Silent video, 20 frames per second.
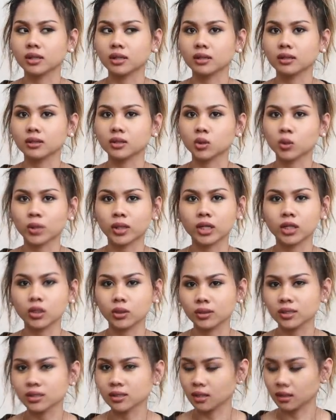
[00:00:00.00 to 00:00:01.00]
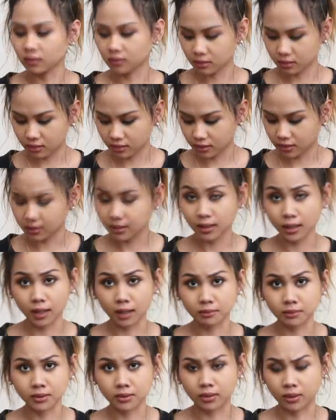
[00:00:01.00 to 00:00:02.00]
I think $20 US.
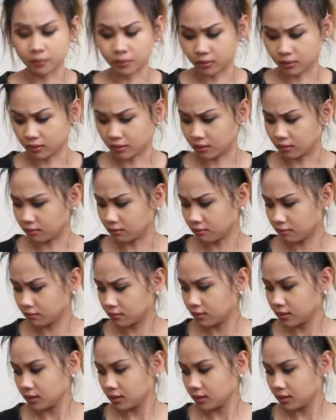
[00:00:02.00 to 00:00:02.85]
Yeah, so I bought them.